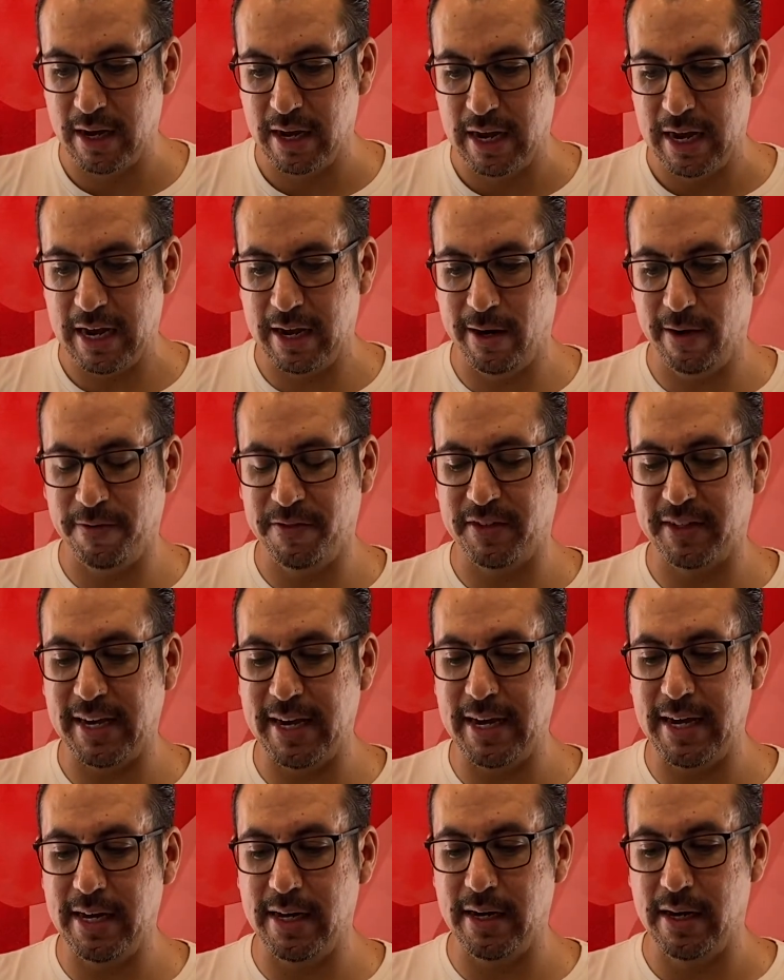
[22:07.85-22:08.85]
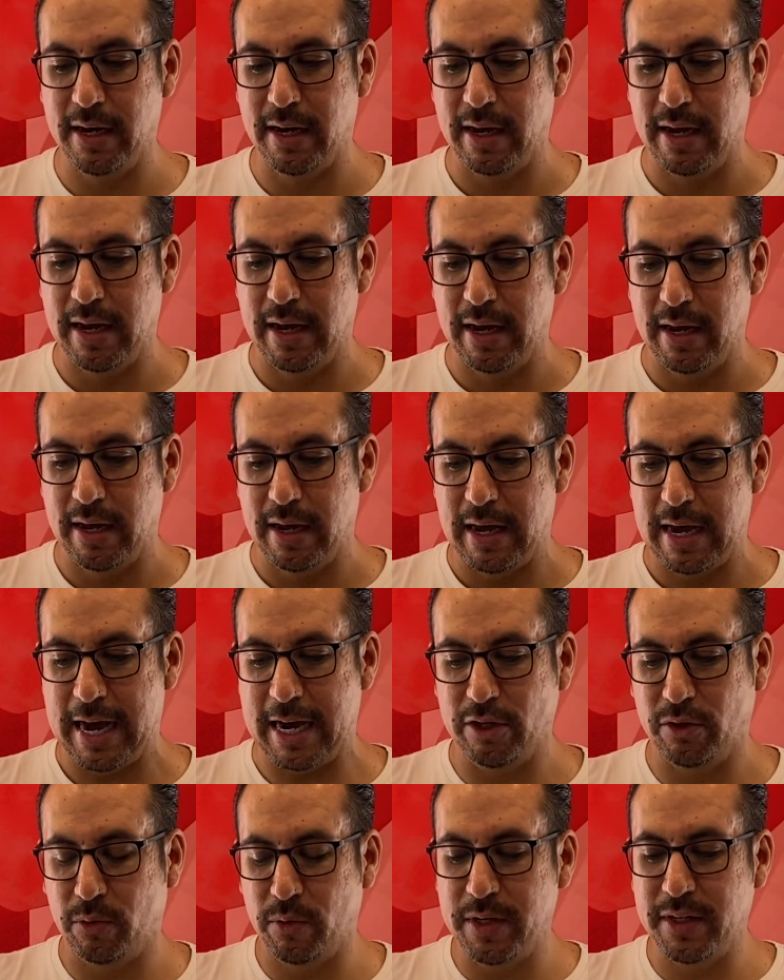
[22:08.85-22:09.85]
And if Satan
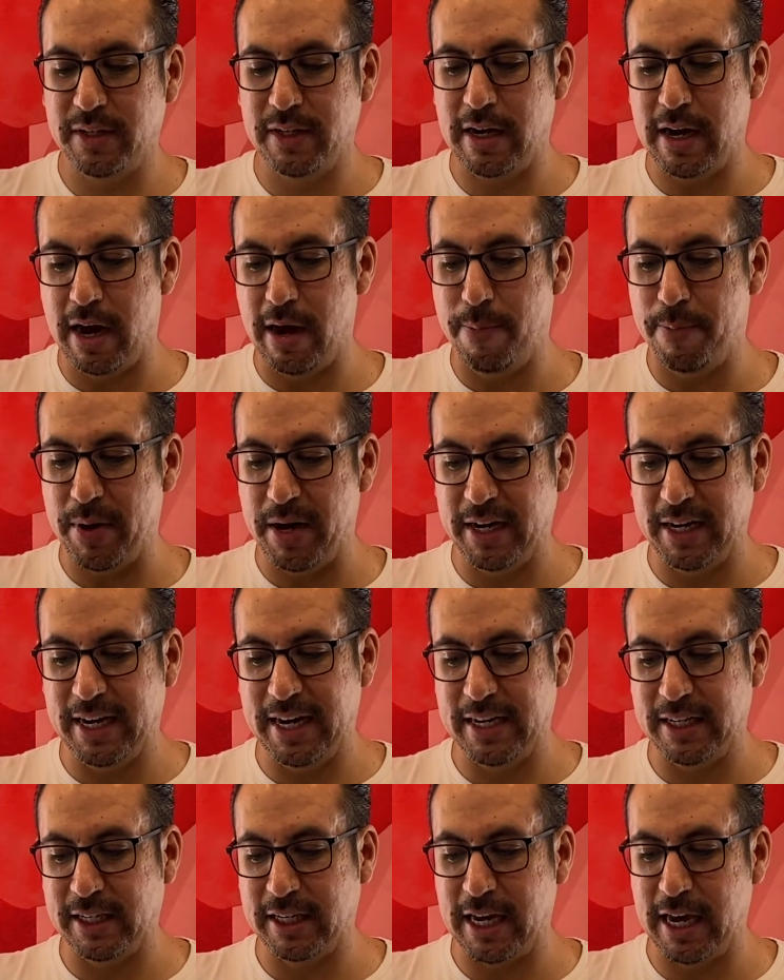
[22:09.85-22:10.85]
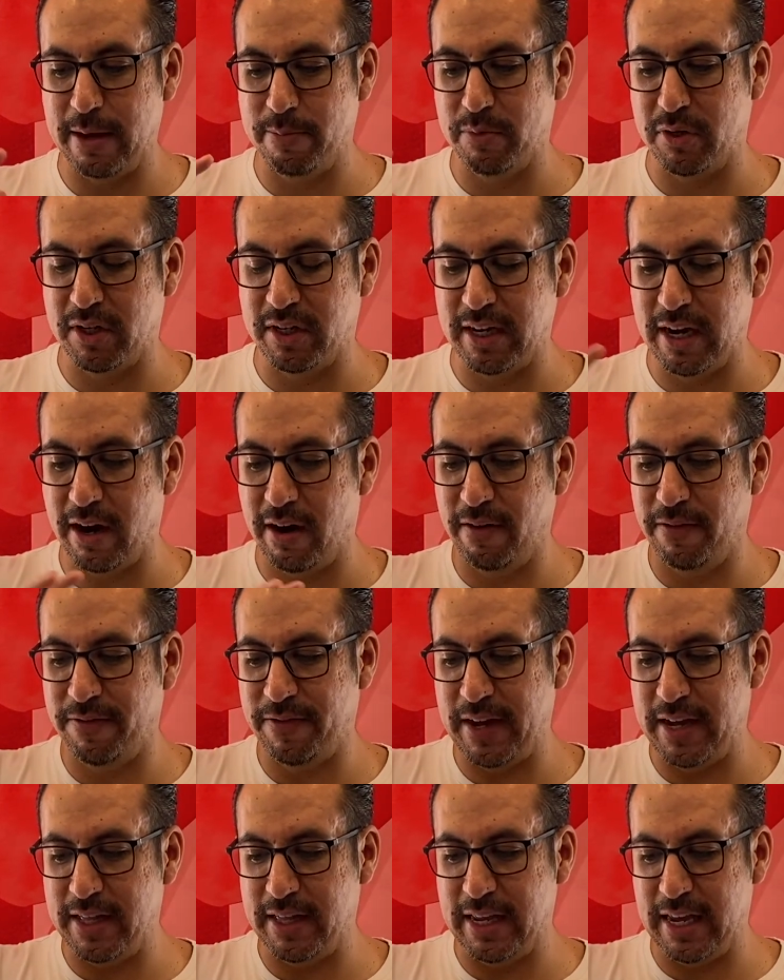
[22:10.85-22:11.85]
has risen up against himself
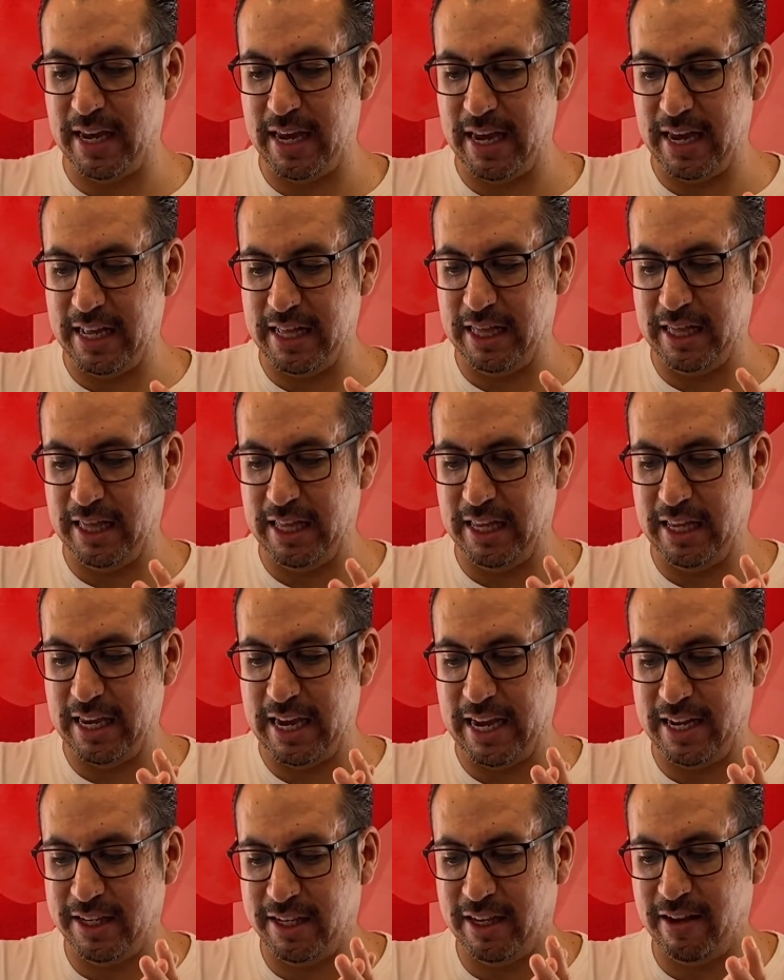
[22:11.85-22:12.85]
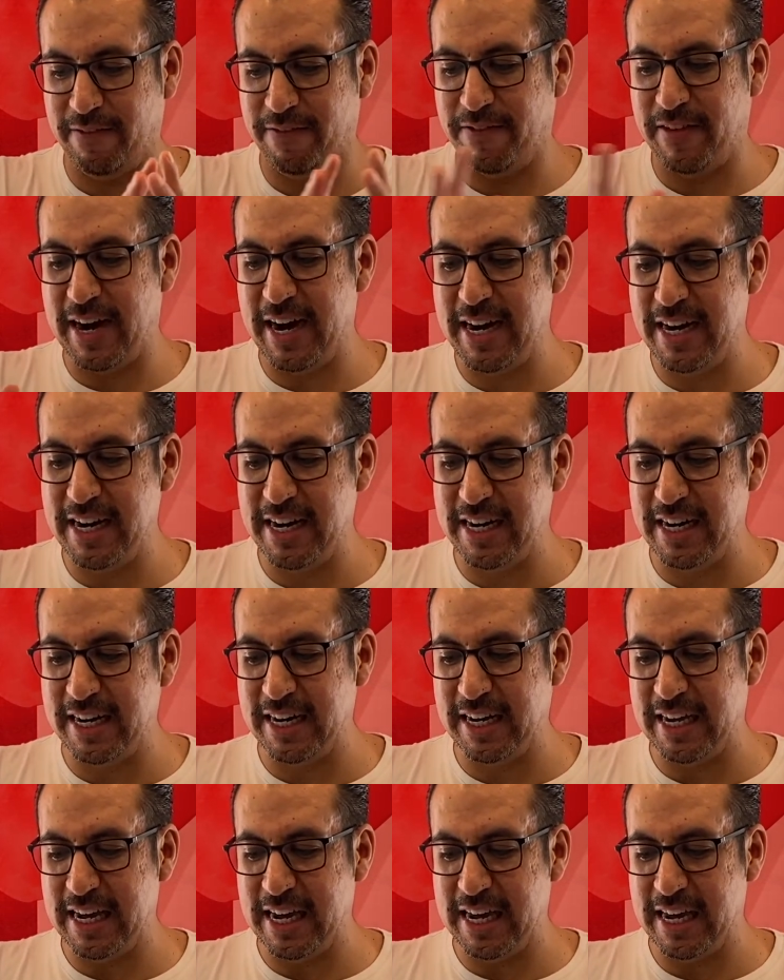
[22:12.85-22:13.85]
and is divided,
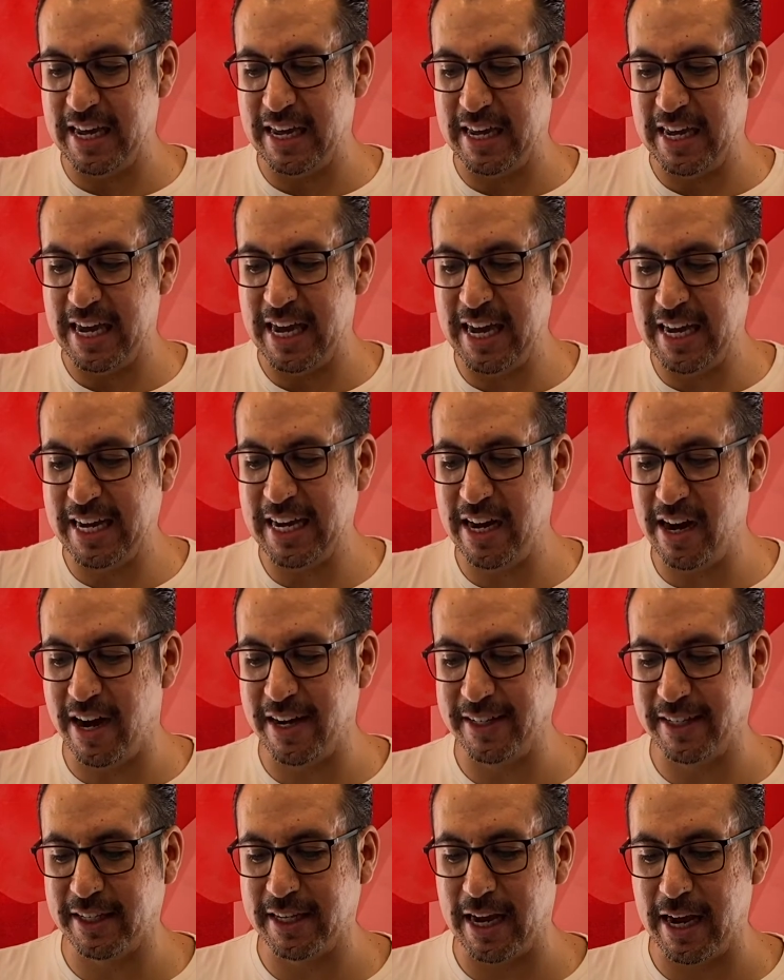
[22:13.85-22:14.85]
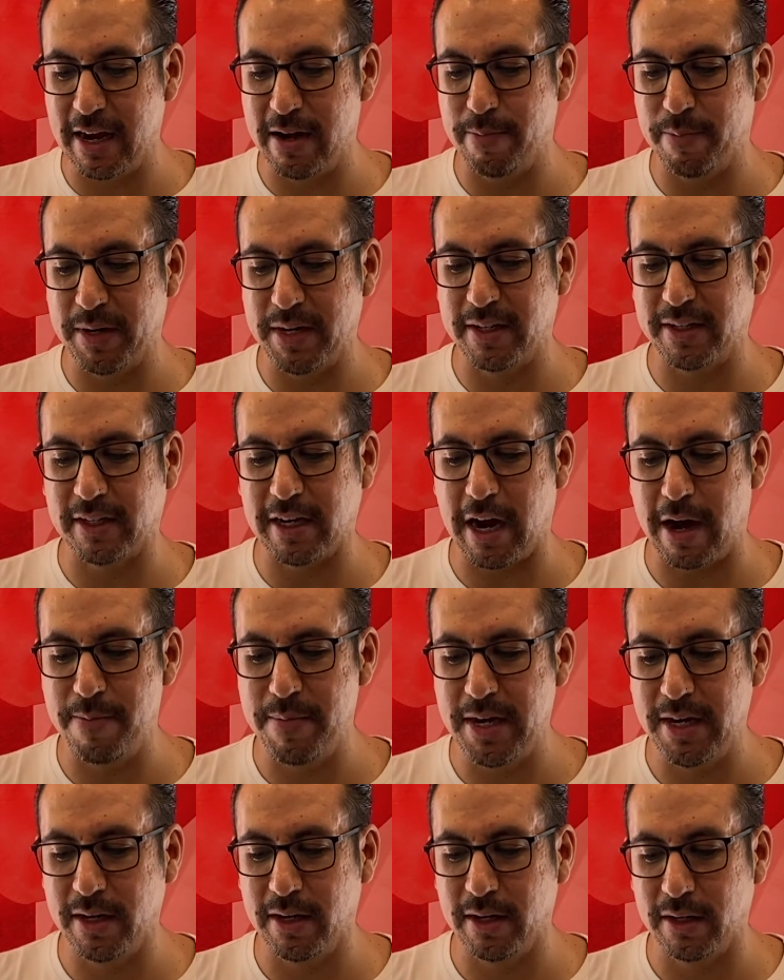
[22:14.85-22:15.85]
he cannot stand, but is
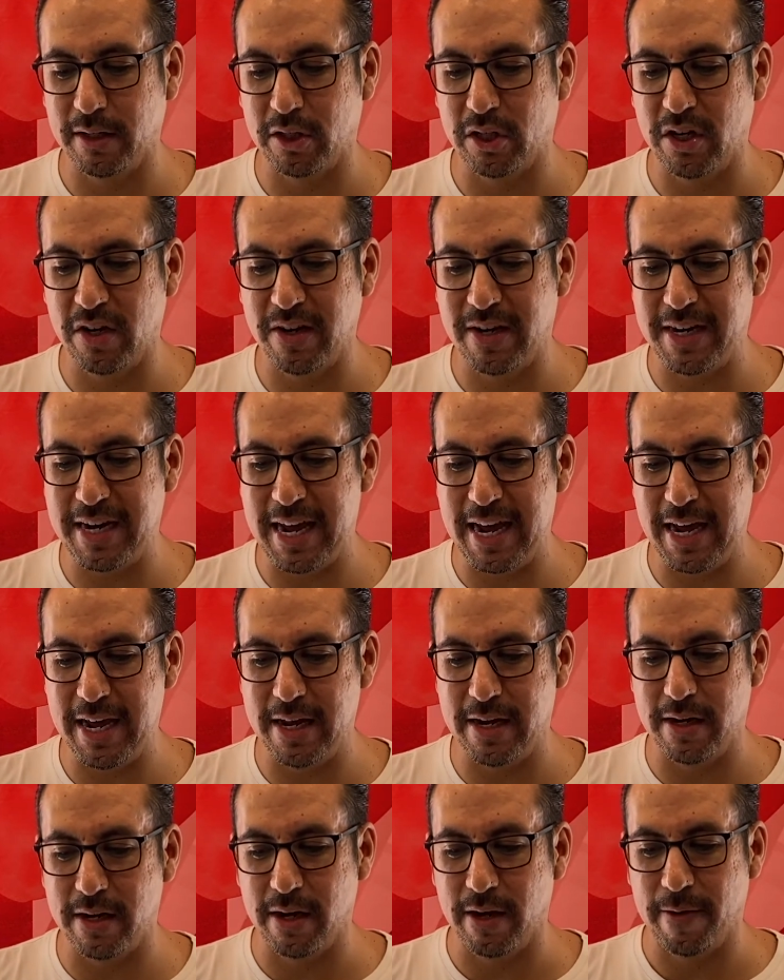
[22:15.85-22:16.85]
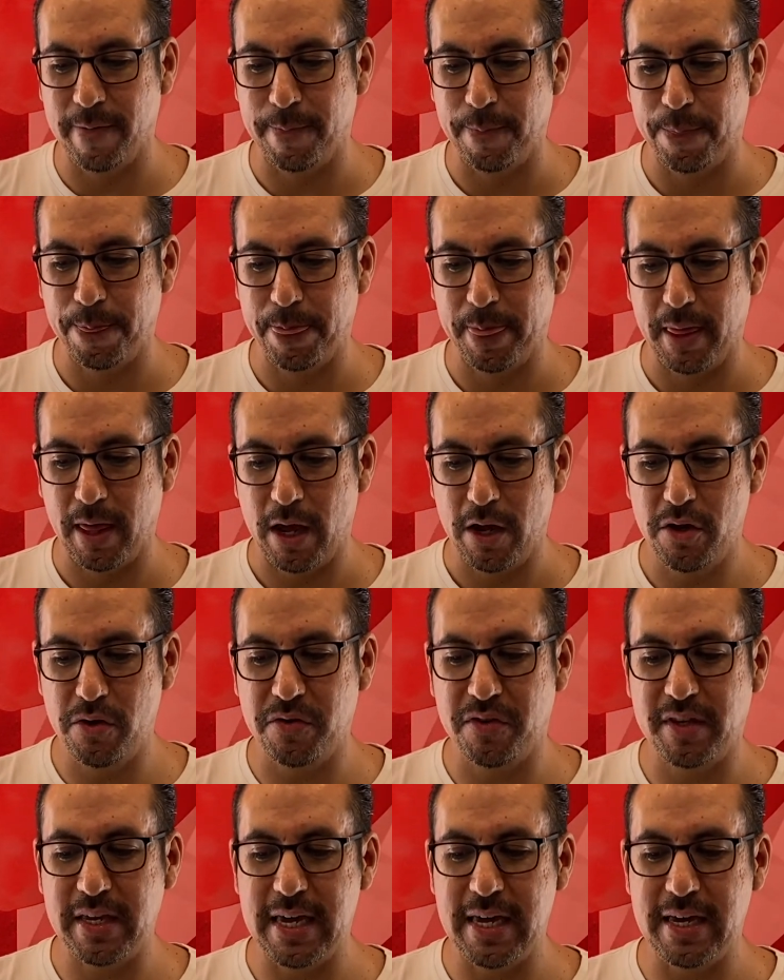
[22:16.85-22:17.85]
coming to an end. You
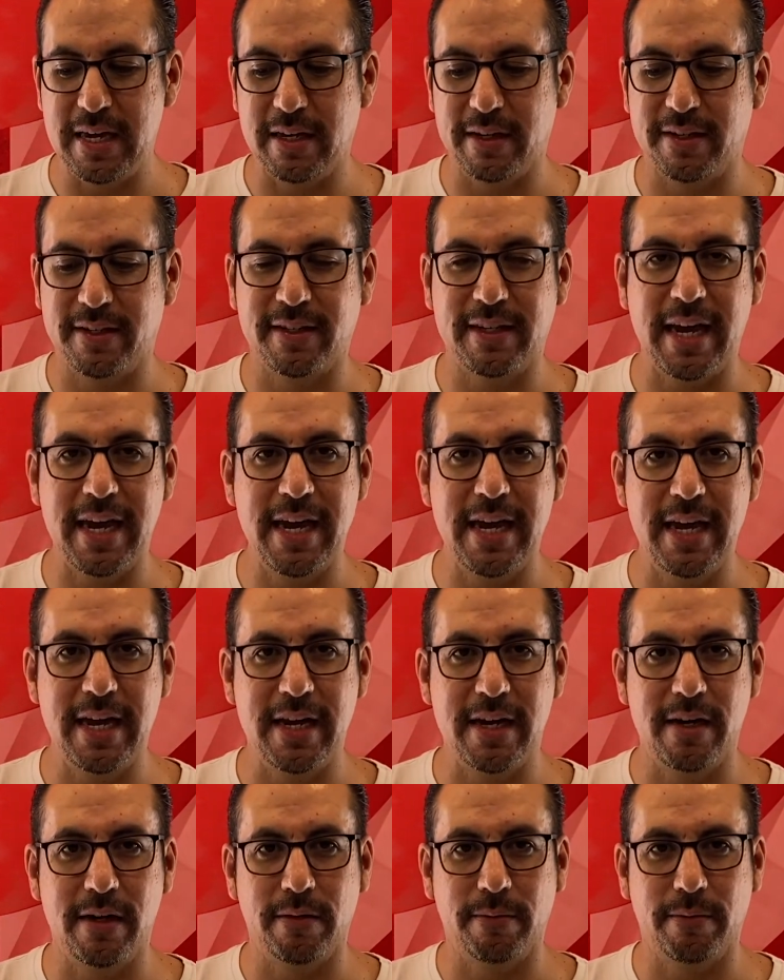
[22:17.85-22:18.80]
see, Satan